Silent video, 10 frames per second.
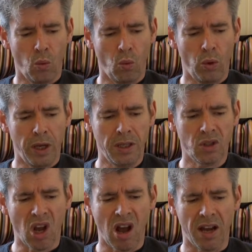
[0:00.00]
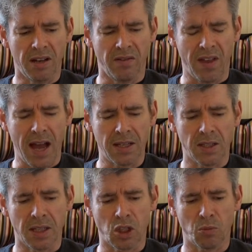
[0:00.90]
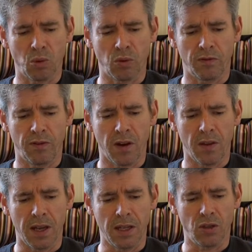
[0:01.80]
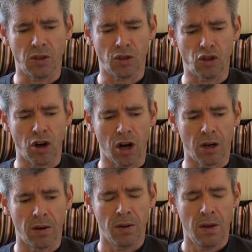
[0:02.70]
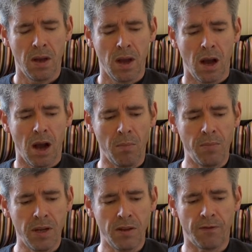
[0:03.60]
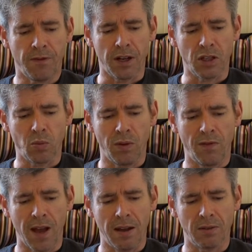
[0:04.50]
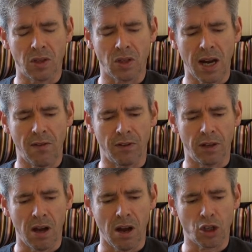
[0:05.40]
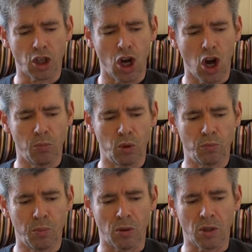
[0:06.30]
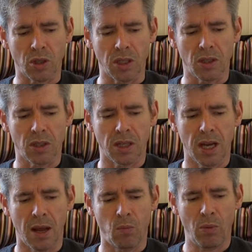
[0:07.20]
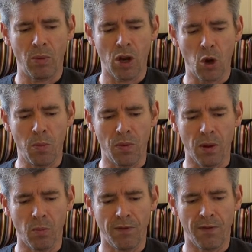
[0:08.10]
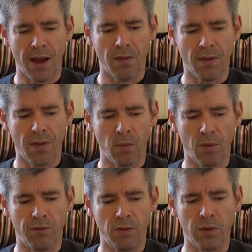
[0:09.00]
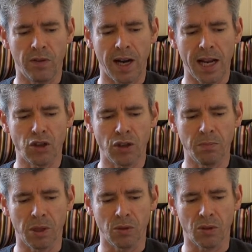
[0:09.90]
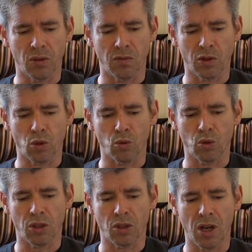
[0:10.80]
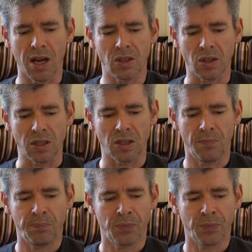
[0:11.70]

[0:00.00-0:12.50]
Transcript: We tired of that and explored further into the truck. Up near the front we found several large cardboard boxes, and when we opened them we found that they were full of electric motors of assorted sizes,